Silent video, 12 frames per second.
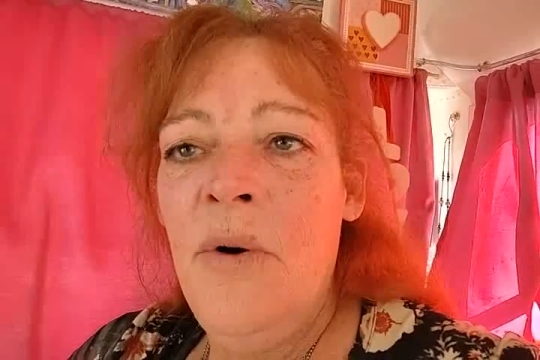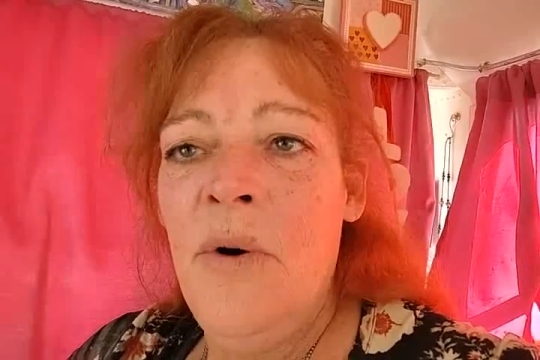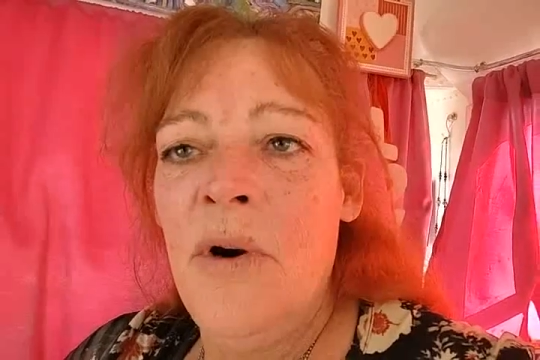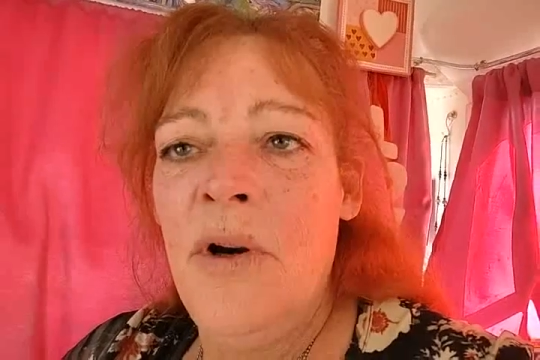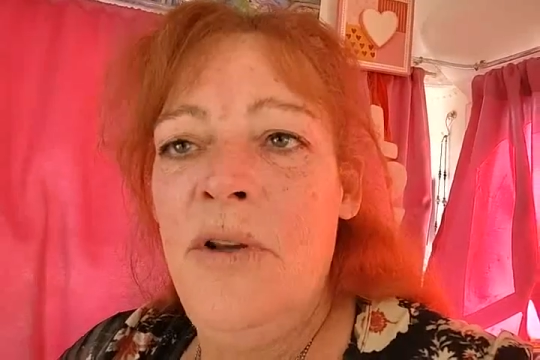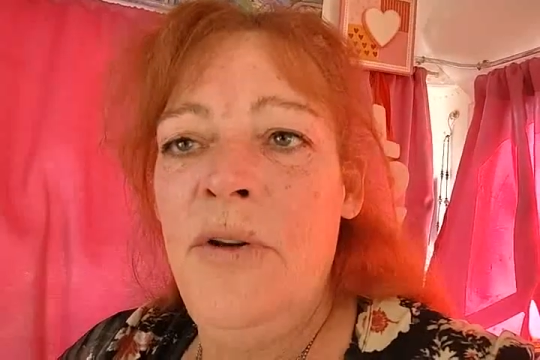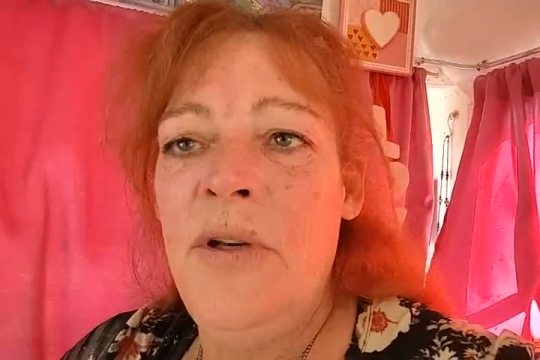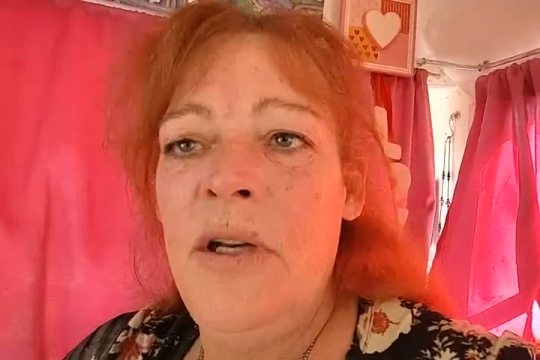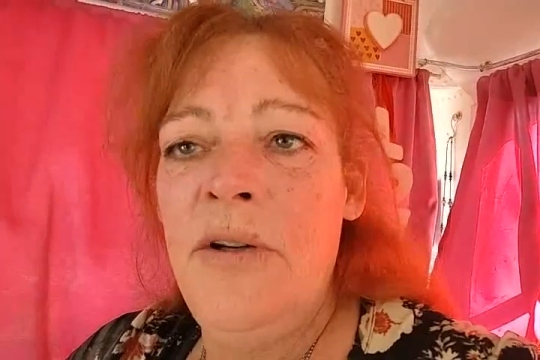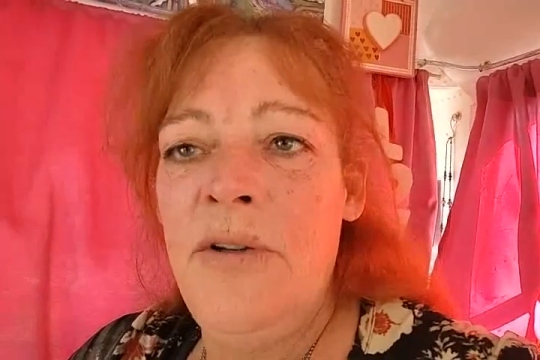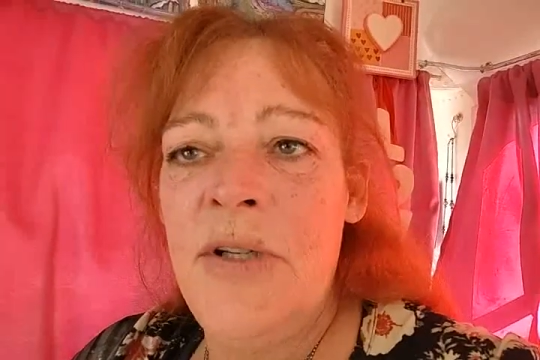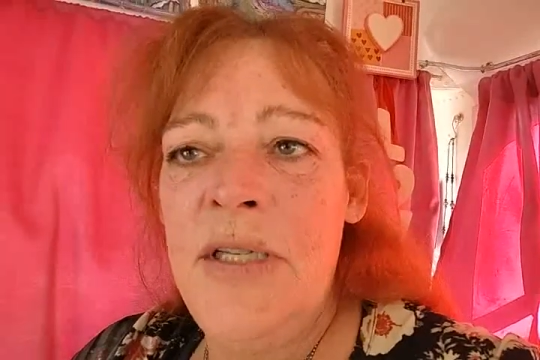or you can
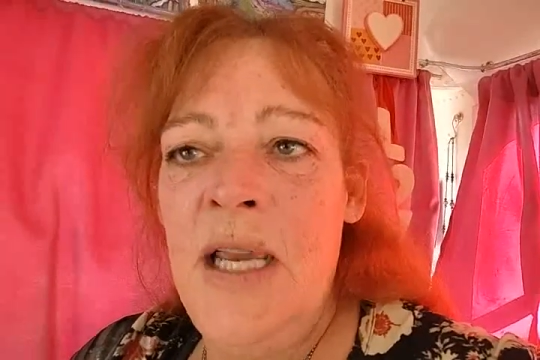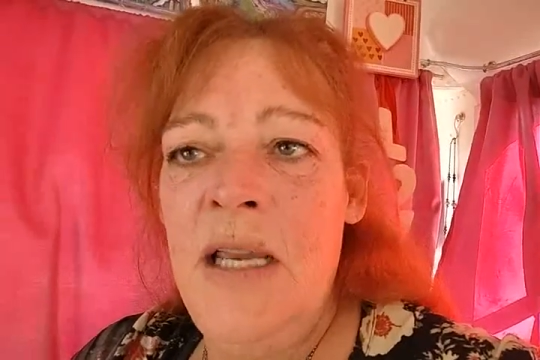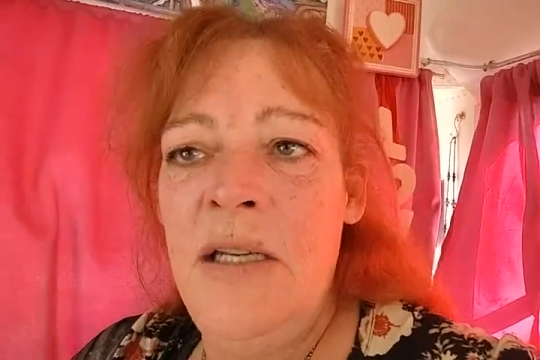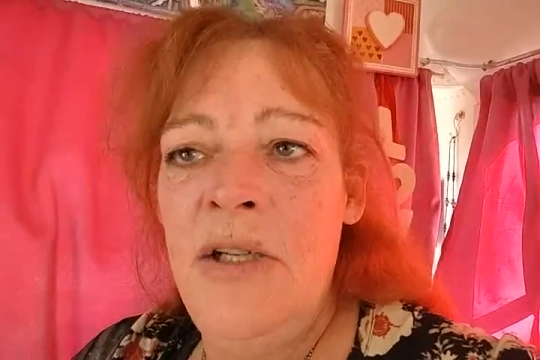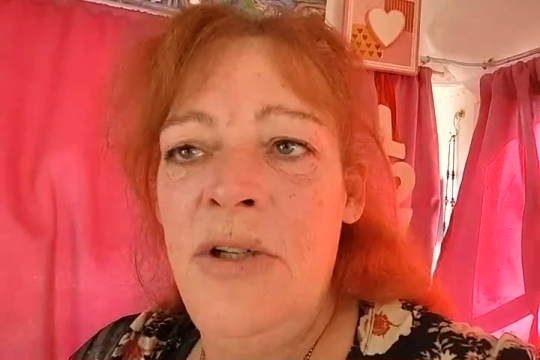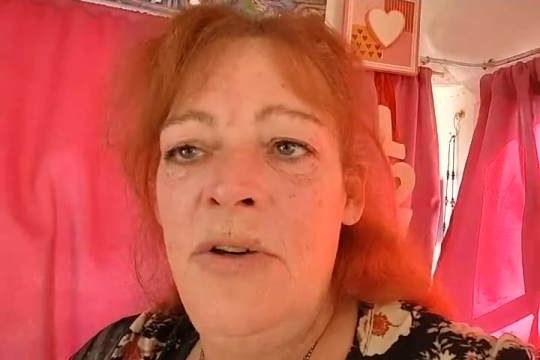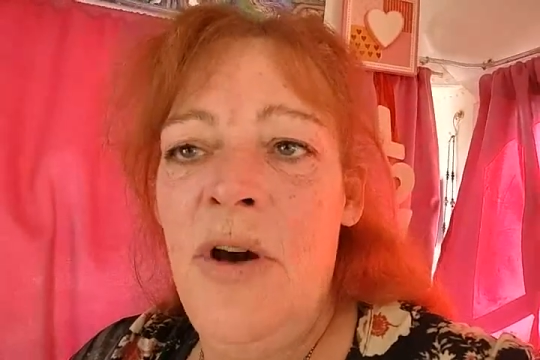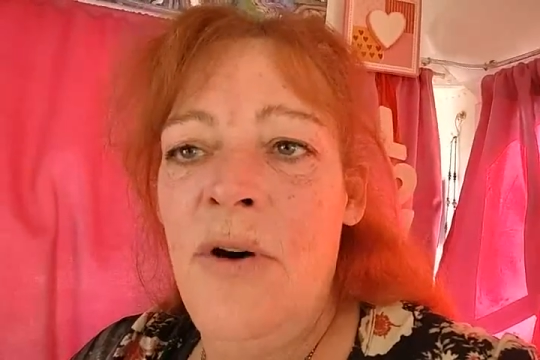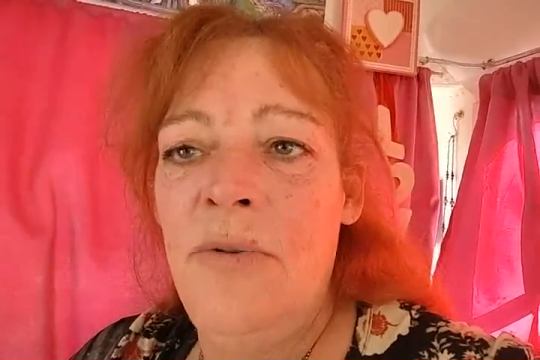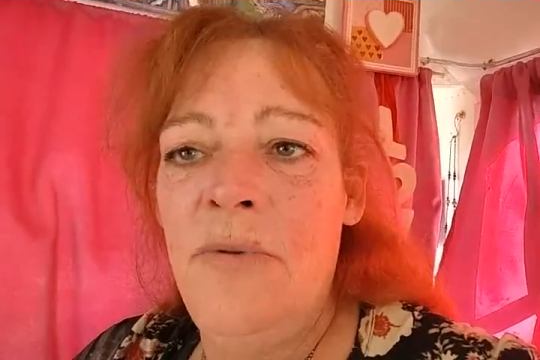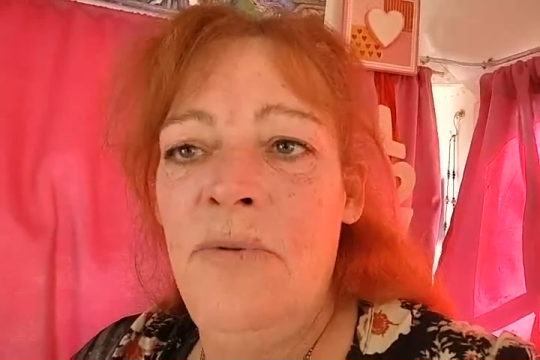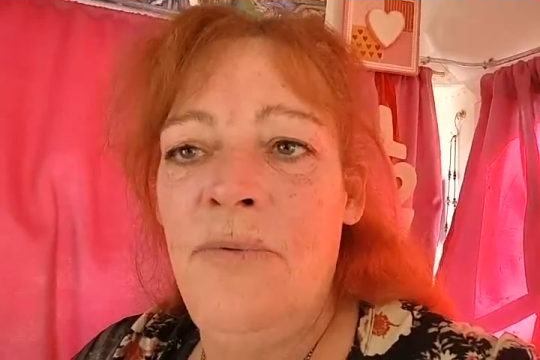understand is you don't